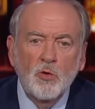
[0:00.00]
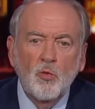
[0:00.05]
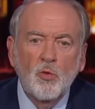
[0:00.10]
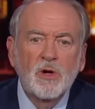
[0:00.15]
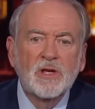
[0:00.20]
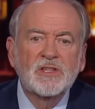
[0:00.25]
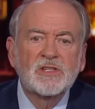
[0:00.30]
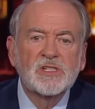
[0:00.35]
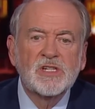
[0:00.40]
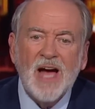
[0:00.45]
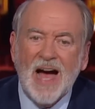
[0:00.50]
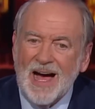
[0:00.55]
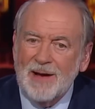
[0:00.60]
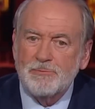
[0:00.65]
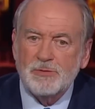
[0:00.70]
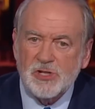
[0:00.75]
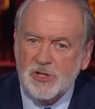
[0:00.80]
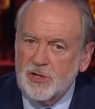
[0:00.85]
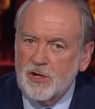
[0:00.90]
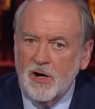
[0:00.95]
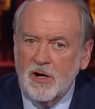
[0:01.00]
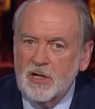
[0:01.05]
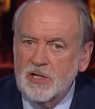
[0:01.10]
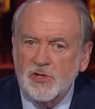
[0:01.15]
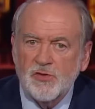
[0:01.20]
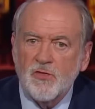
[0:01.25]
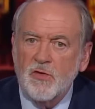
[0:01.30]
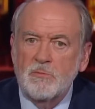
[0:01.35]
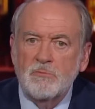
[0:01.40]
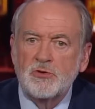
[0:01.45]
with top stars
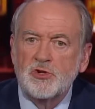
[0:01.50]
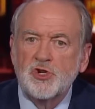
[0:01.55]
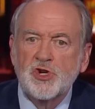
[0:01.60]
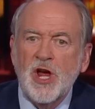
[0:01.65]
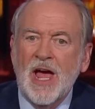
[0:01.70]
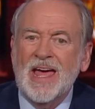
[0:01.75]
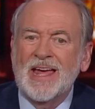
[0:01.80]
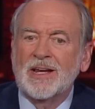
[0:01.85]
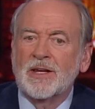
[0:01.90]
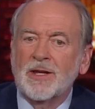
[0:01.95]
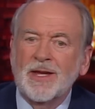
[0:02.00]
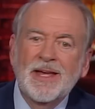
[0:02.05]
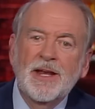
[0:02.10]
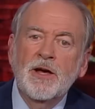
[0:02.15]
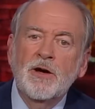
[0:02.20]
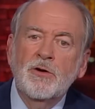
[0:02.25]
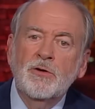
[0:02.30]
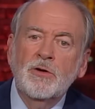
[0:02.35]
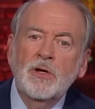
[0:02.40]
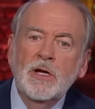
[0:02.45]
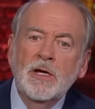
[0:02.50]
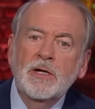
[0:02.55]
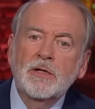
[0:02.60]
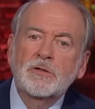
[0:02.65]
from Jay Leno